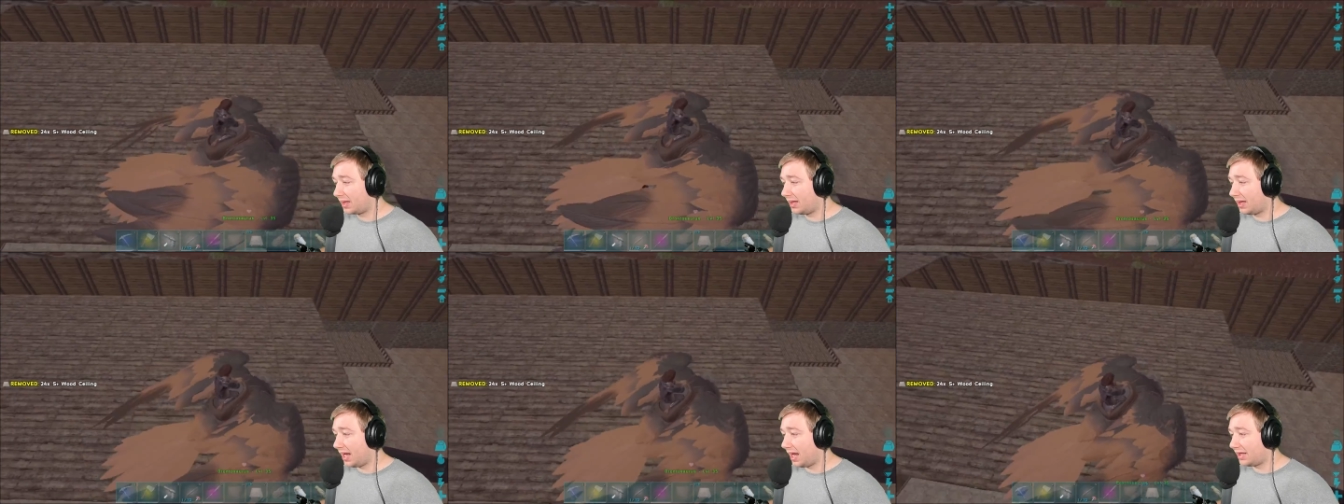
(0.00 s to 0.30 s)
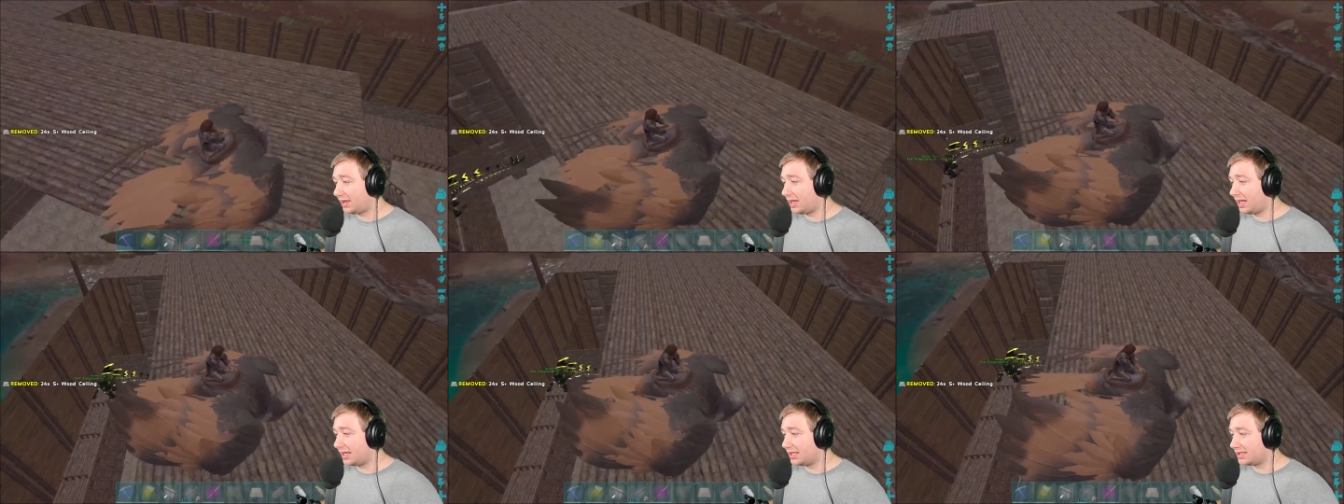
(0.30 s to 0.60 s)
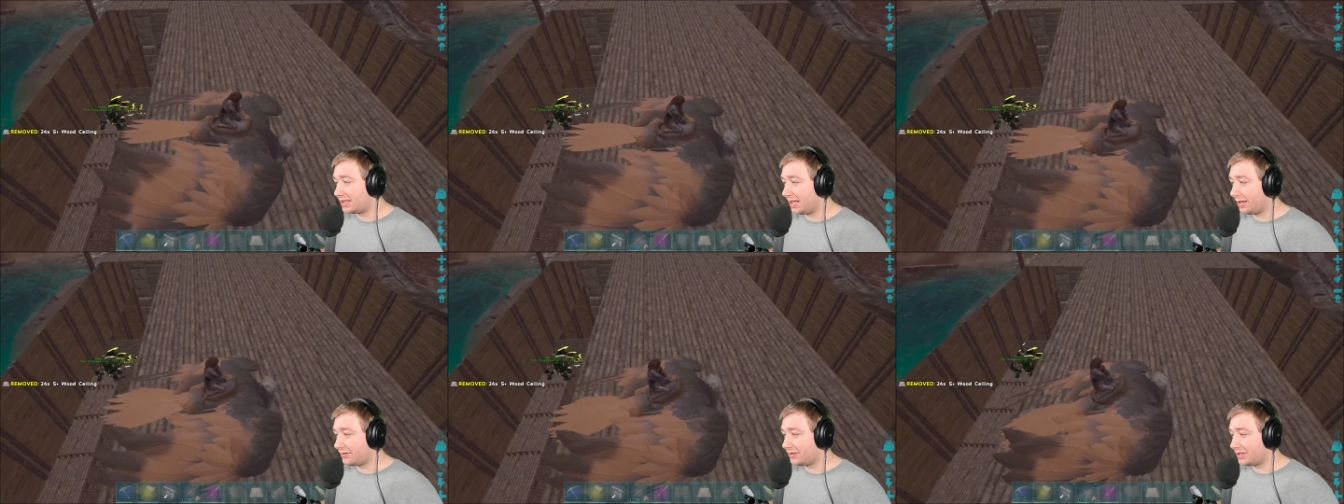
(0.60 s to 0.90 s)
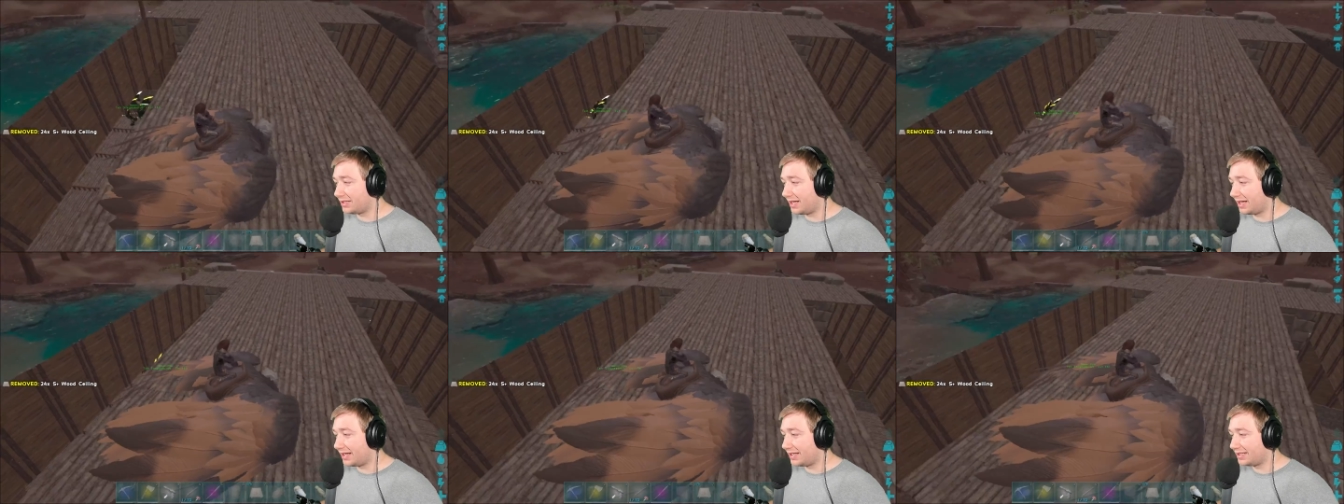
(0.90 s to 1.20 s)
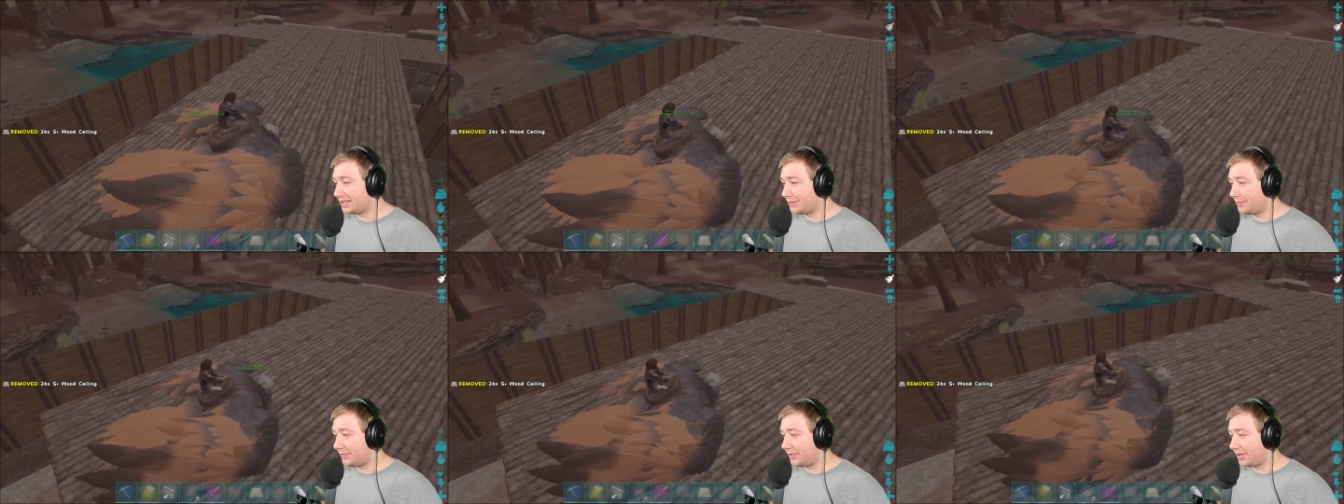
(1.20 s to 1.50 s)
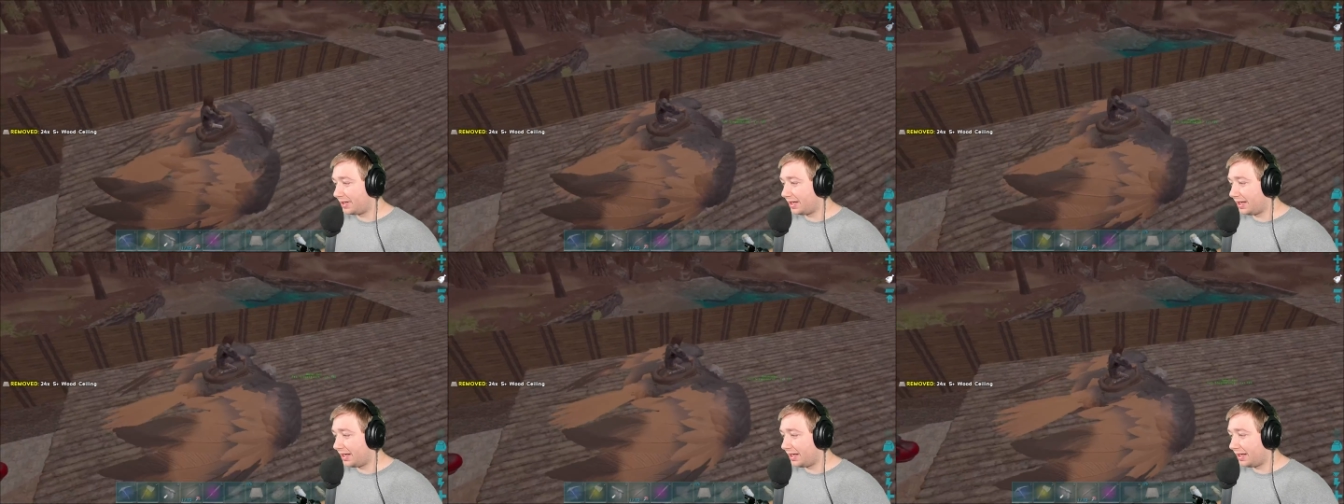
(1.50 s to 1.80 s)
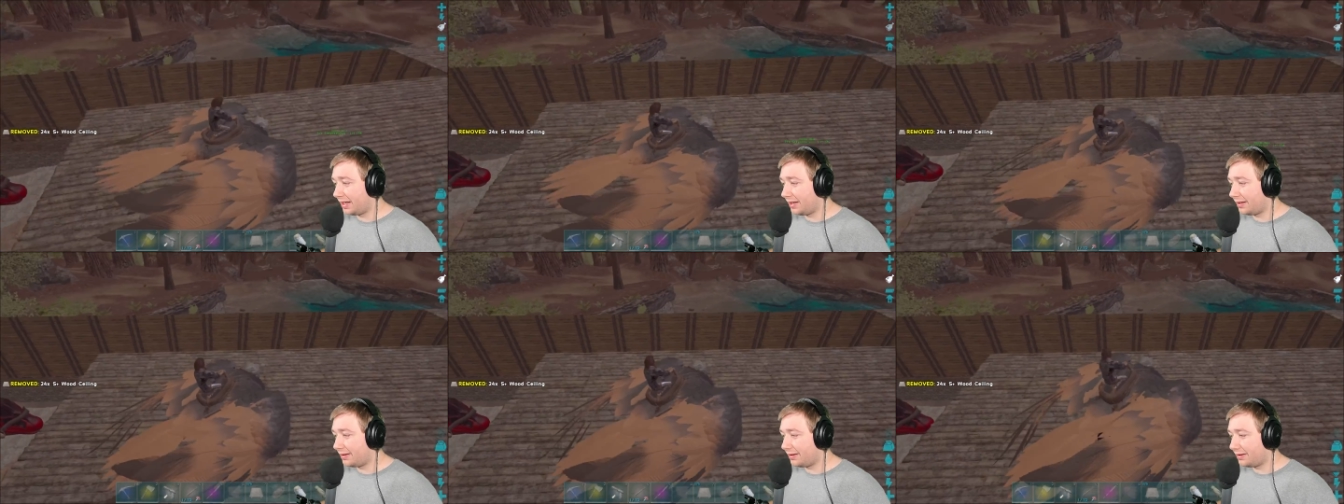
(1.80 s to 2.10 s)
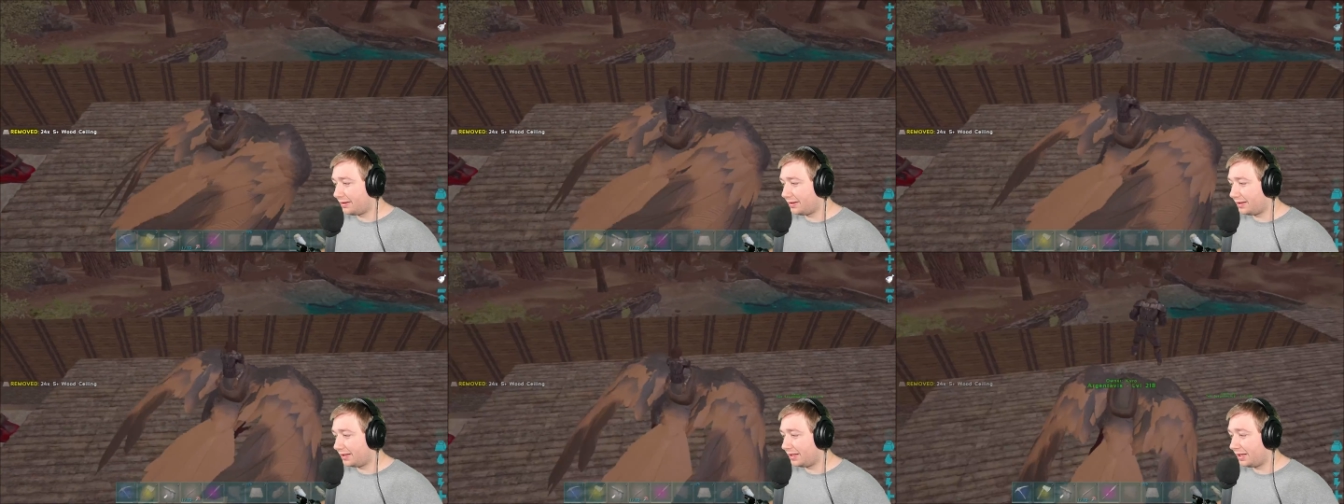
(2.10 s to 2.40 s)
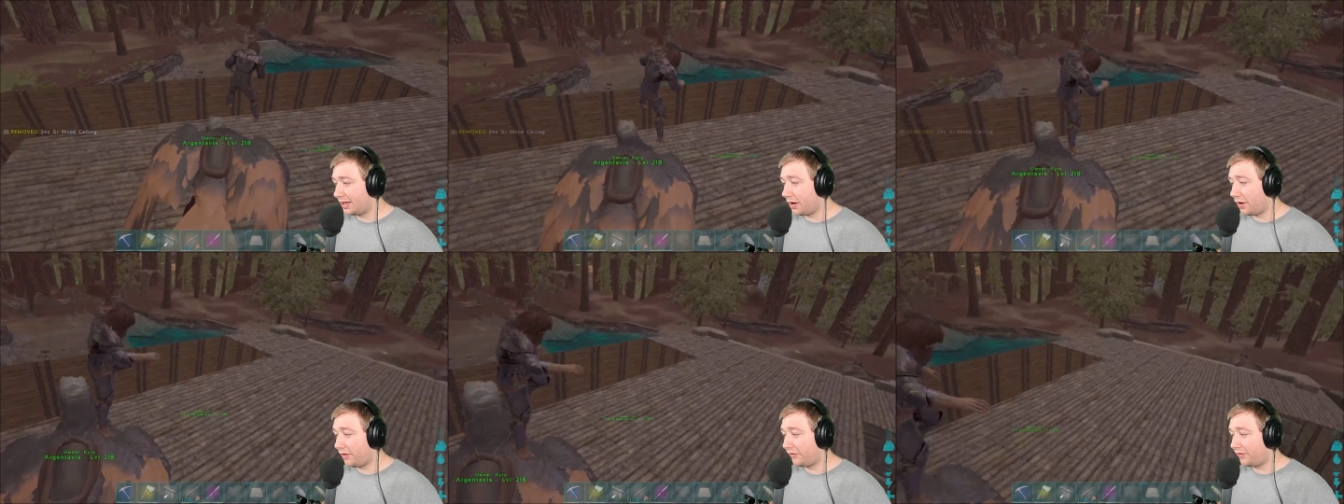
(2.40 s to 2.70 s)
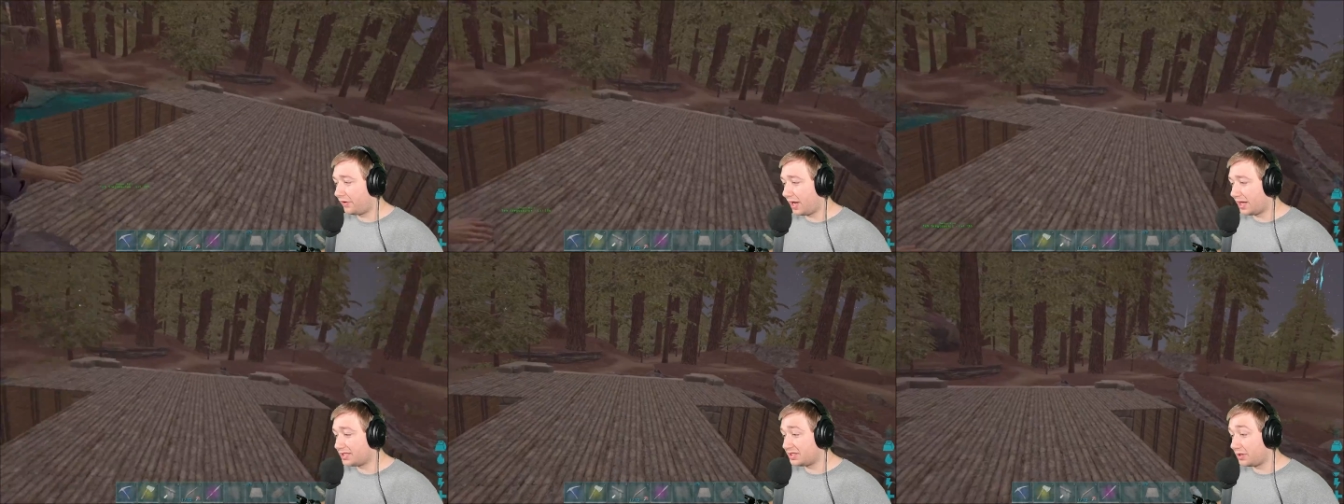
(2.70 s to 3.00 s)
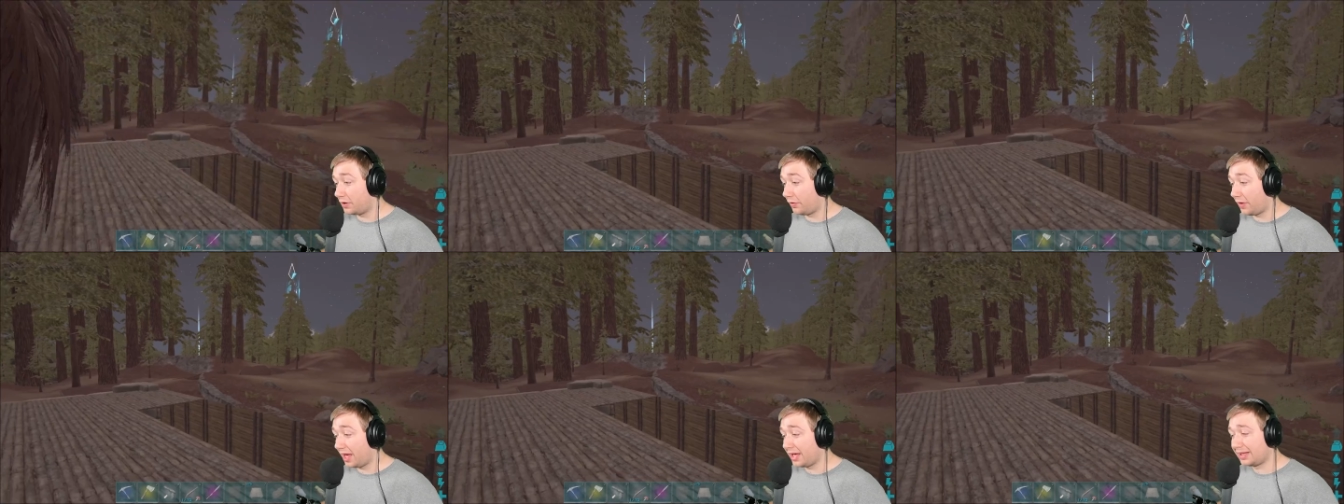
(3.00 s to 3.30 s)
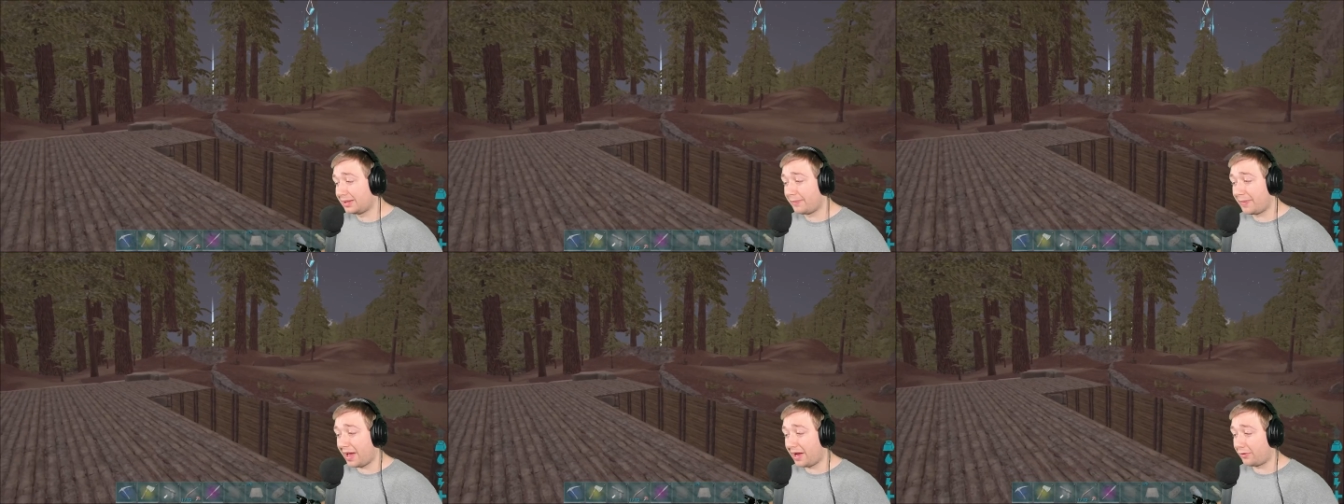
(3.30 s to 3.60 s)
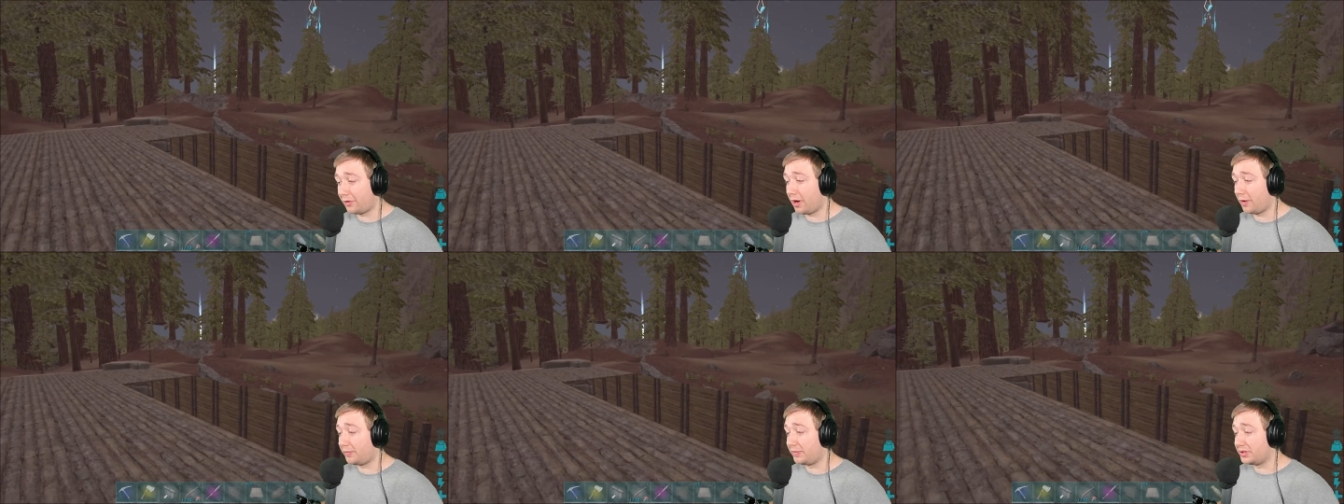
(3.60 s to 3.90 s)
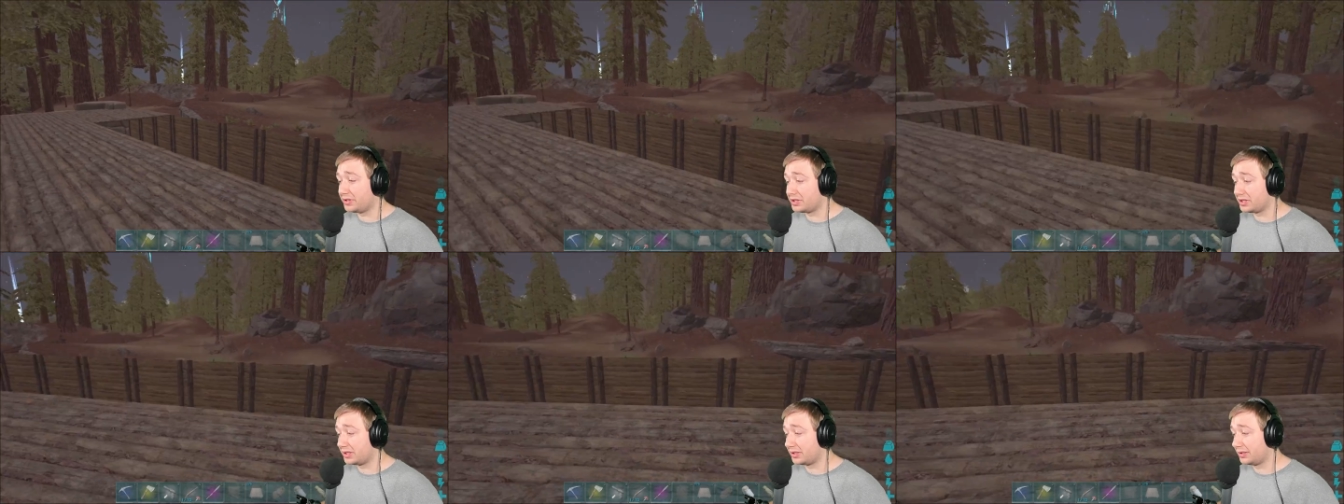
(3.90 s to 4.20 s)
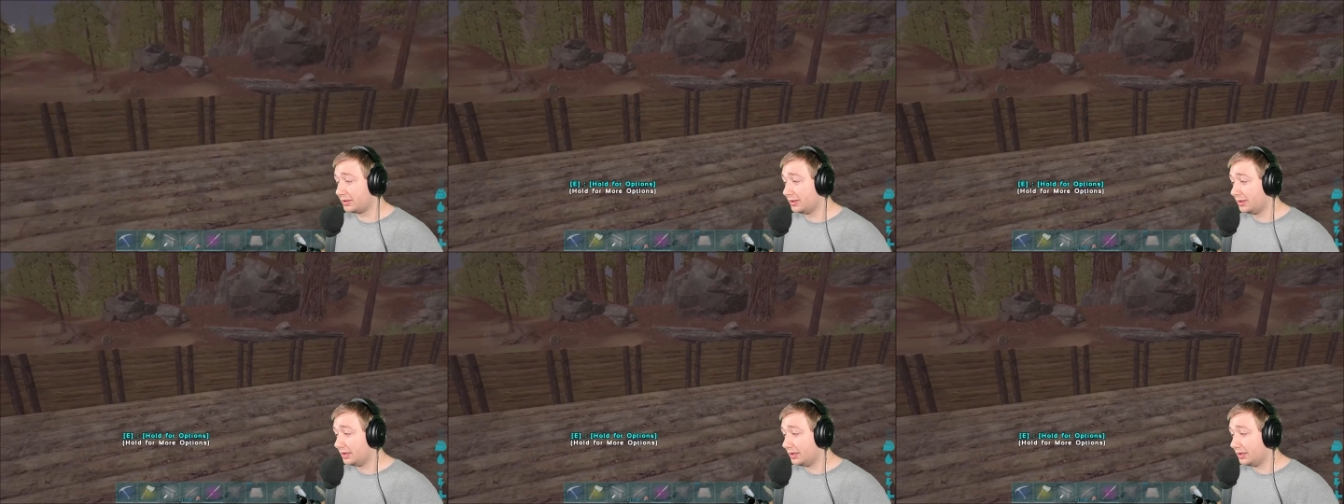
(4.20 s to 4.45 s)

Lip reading: that I think sounds nice. But, you know, if you guys don't like the background music,